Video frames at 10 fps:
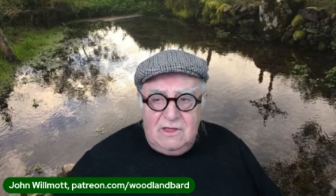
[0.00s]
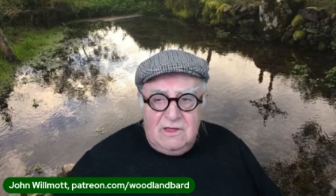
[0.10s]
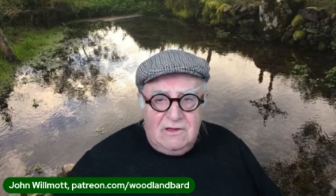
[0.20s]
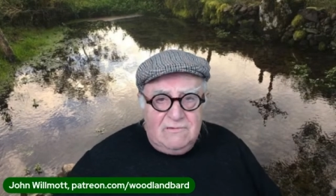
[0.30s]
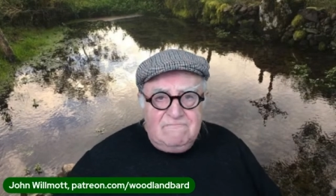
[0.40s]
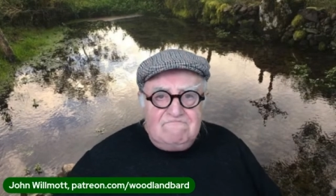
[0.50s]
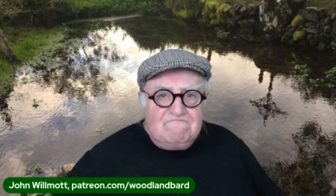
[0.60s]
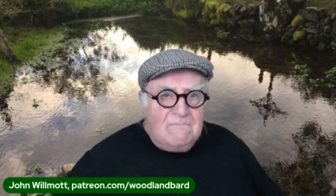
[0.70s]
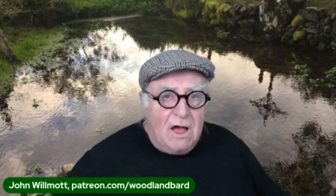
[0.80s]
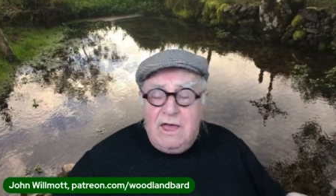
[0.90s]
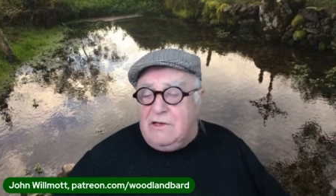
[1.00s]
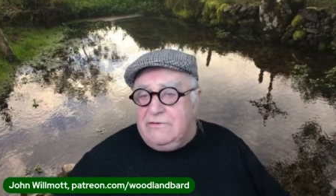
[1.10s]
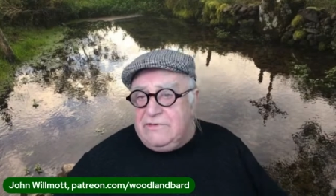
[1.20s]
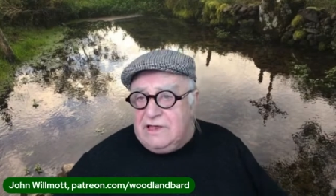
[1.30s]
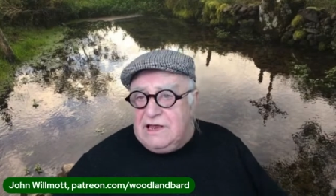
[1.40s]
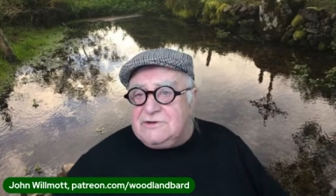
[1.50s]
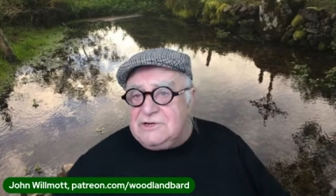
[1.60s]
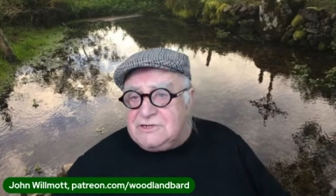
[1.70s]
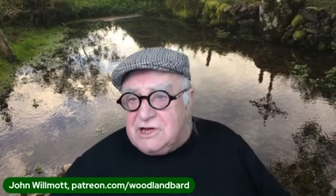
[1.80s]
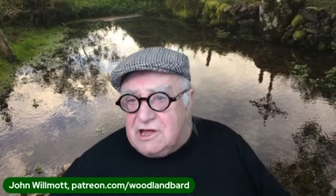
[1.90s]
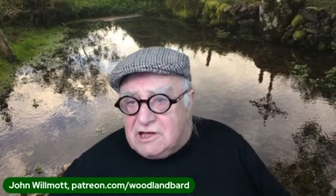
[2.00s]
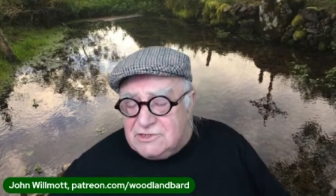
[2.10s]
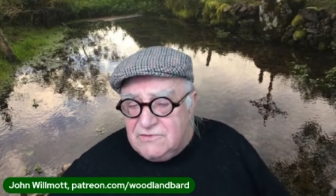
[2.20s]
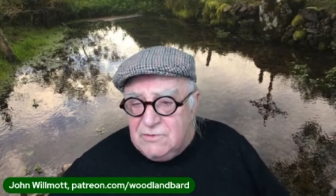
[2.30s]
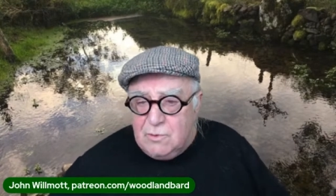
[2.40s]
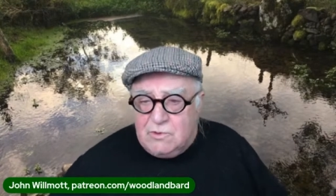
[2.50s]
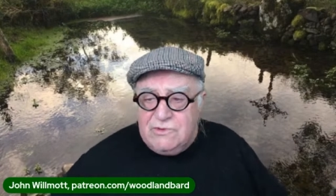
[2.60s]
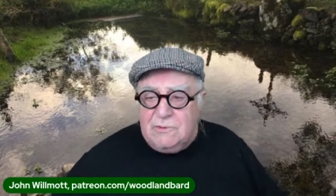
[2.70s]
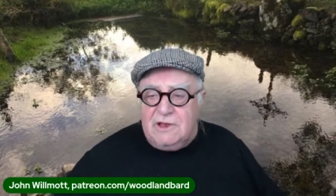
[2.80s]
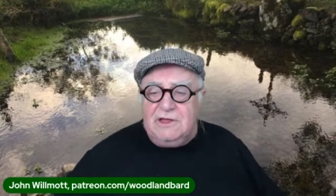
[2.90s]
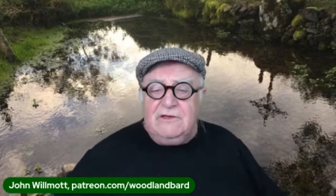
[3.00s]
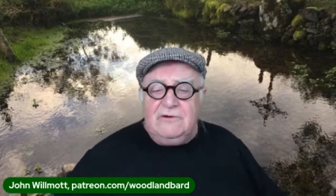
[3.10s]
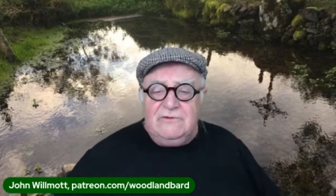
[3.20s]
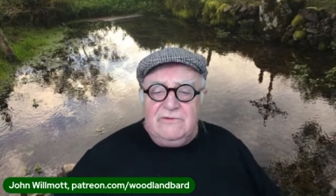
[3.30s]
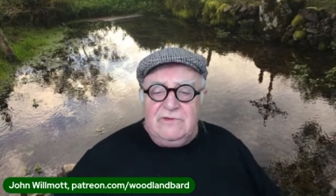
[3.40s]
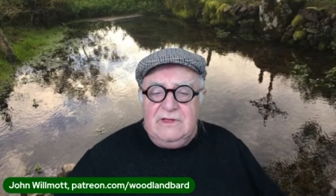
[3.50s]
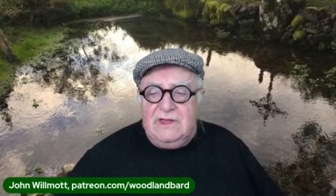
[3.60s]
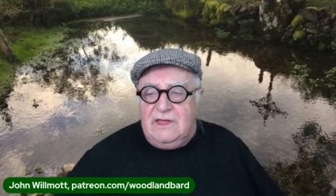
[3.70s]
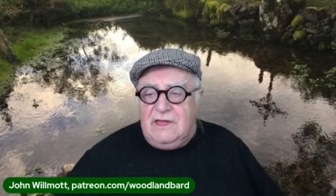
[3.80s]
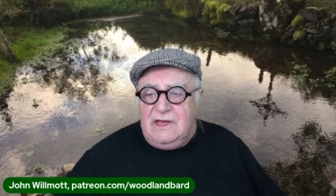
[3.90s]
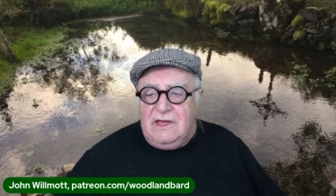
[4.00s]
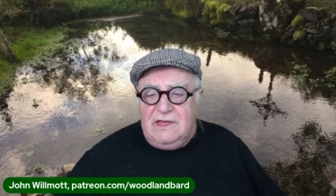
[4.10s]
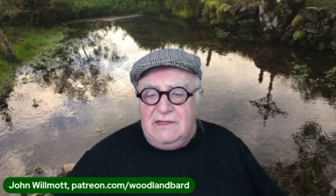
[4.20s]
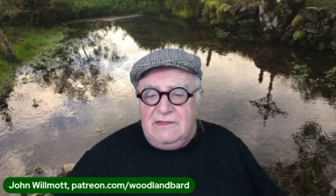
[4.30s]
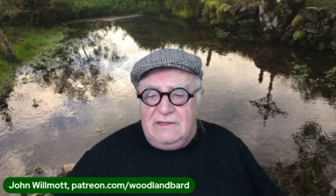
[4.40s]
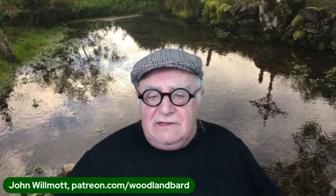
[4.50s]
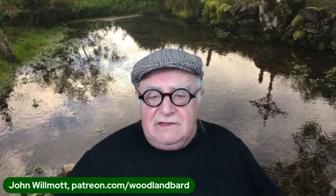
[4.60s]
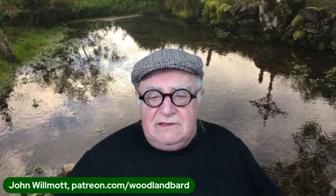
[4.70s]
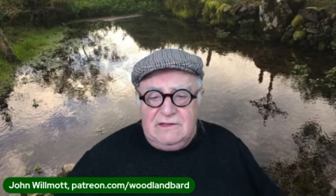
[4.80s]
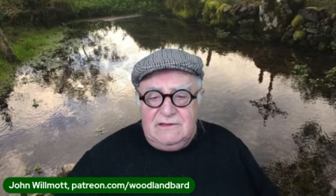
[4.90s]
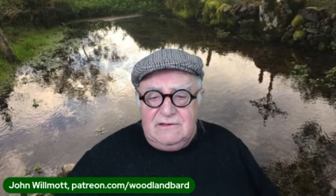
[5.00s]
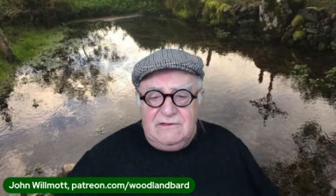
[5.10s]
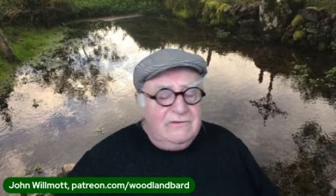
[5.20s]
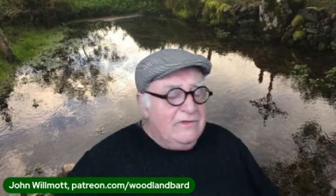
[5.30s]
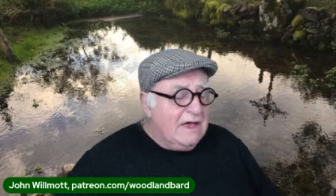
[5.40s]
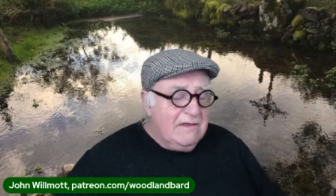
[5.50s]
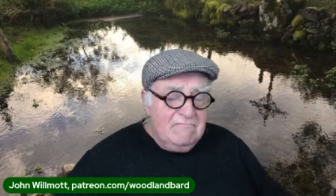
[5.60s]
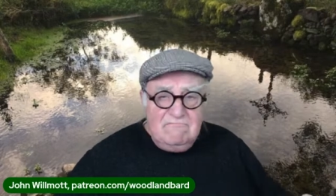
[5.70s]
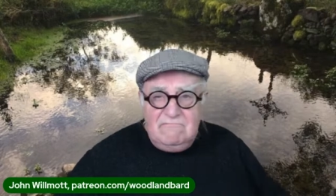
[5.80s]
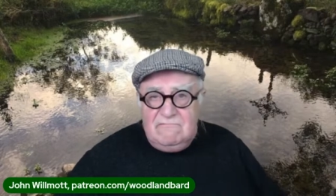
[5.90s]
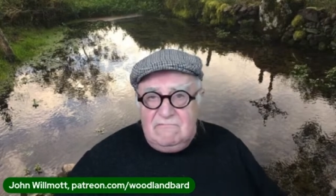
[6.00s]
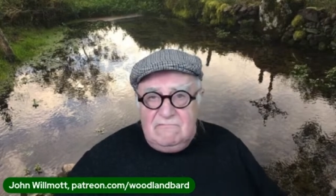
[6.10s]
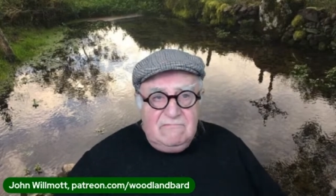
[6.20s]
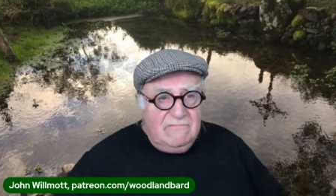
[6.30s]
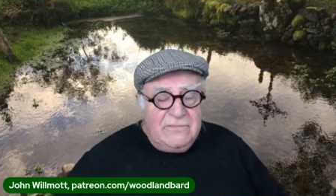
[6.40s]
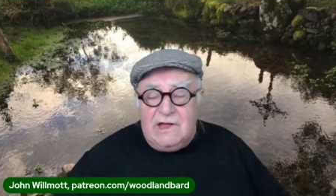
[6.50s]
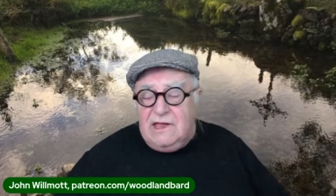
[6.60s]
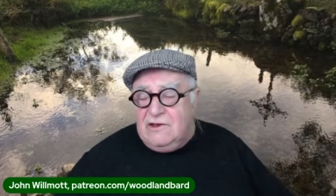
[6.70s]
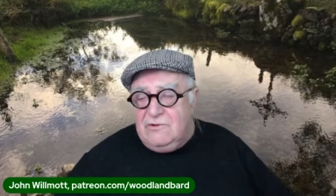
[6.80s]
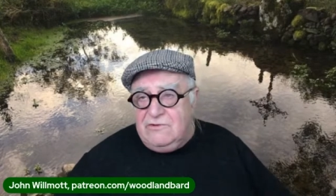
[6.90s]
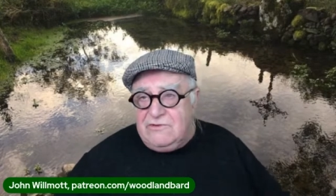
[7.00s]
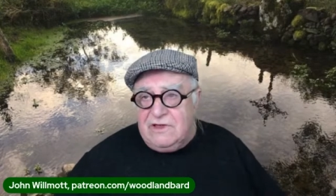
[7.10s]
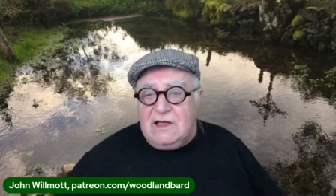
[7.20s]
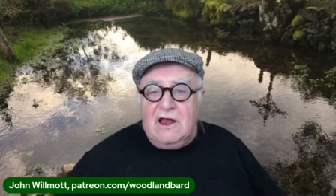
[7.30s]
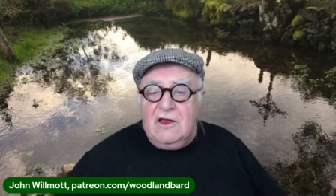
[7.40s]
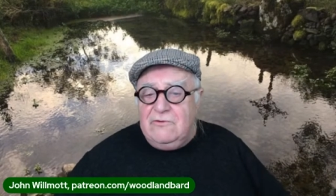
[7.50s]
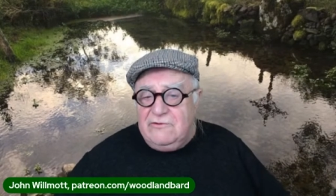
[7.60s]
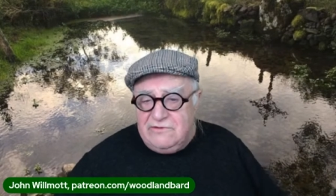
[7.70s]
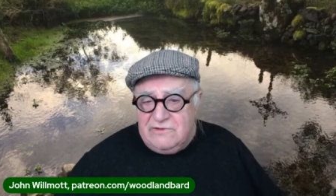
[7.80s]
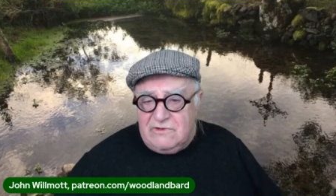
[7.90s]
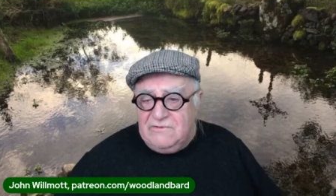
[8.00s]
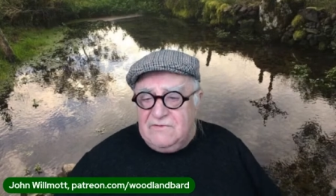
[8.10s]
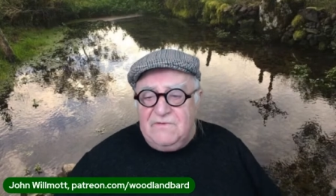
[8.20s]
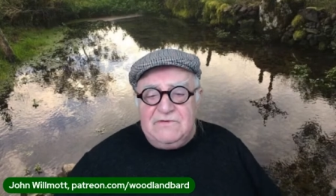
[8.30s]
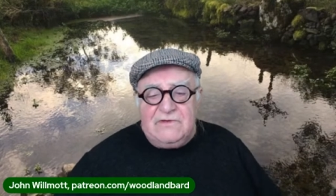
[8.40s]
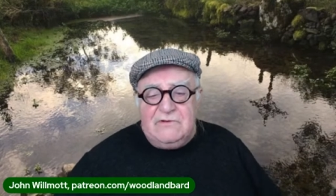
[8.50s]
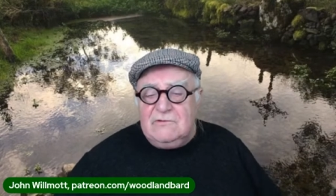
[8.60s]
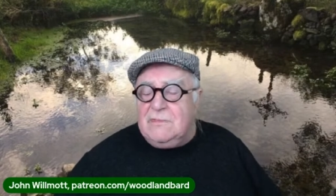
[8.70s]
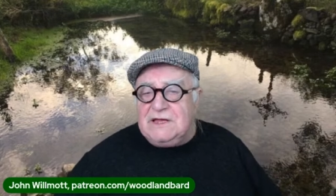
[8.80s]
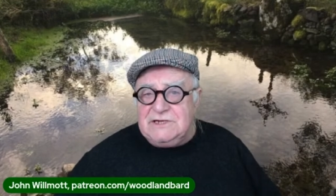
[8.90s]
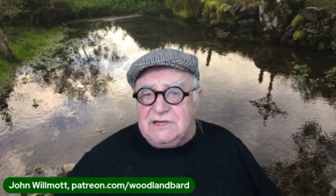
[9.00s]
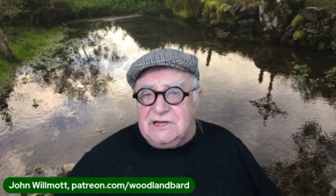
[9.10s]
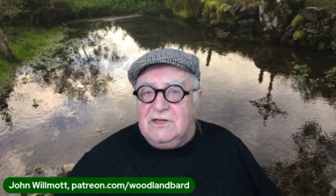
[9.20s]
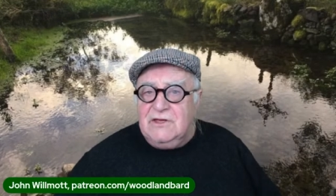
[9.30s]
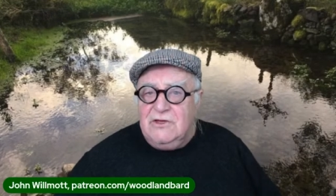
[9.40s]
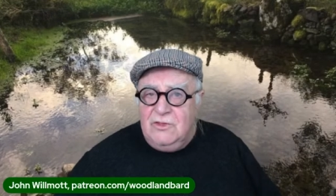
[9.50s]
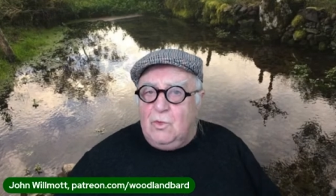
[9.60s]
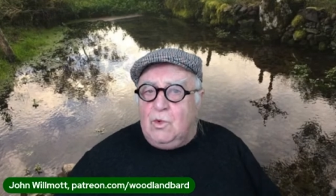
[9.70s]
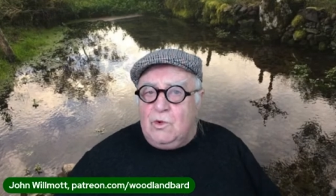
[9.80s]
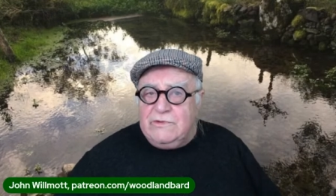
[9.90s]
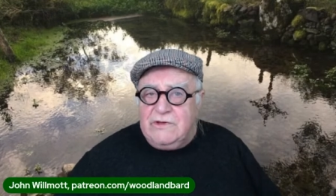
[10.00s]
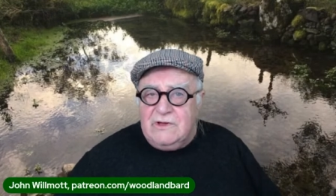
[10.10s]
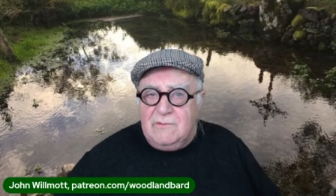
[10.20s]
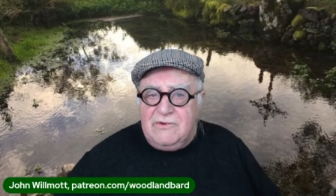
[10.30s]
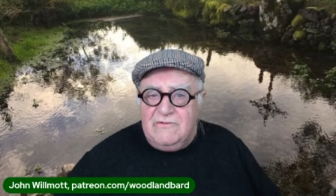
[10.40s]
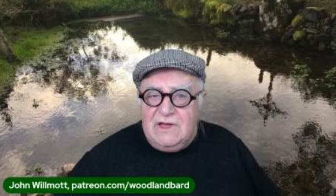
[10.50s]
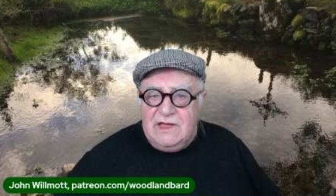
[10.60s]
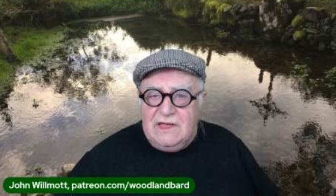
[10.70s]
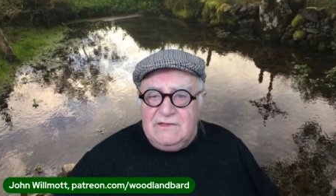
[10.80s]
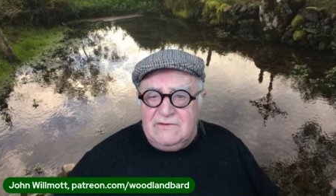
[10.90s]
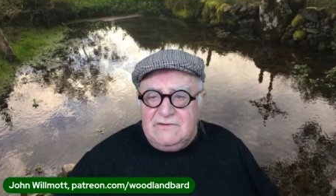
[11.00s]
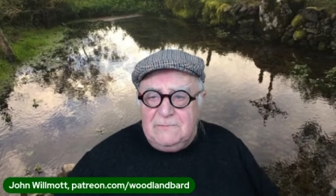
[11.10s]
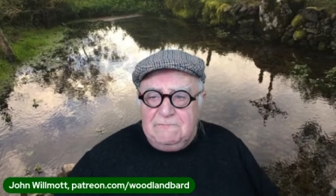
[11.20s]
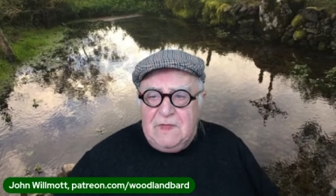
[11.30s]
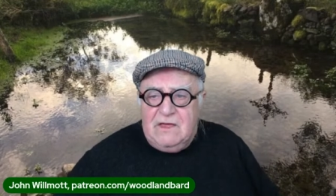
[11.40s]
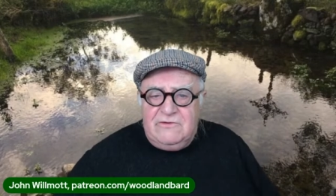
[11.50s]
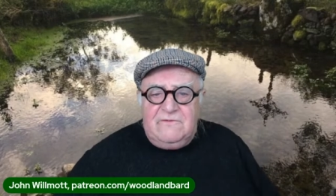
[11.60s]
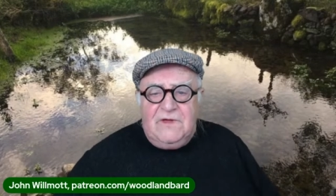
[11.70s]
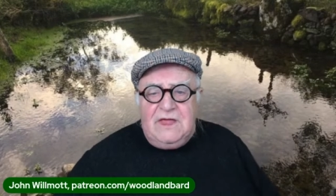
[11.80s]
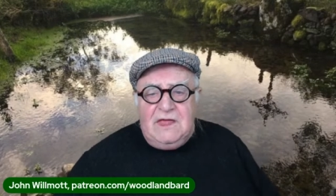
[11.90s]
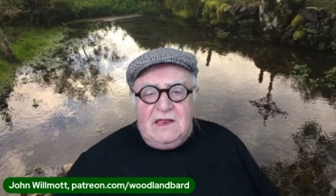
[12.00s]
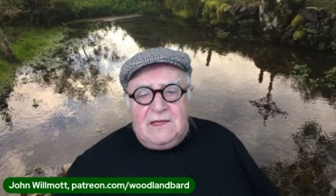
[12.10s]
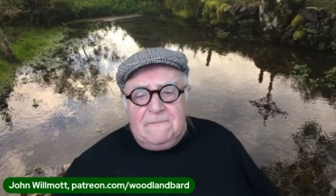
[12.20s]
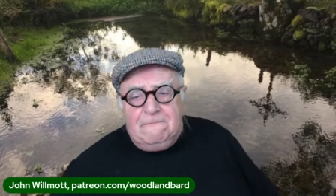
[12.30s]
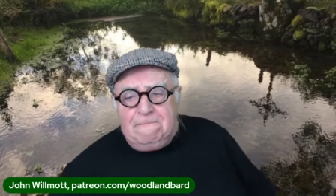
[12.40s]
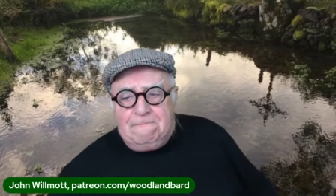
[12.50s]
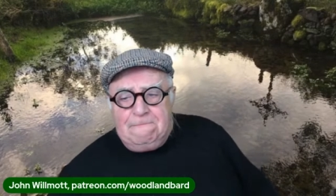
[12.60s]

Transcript: uh, ions, the electric charge of the water molecules, and uh, that dilutes and closes off the physical magic that water can provide us. So for healing,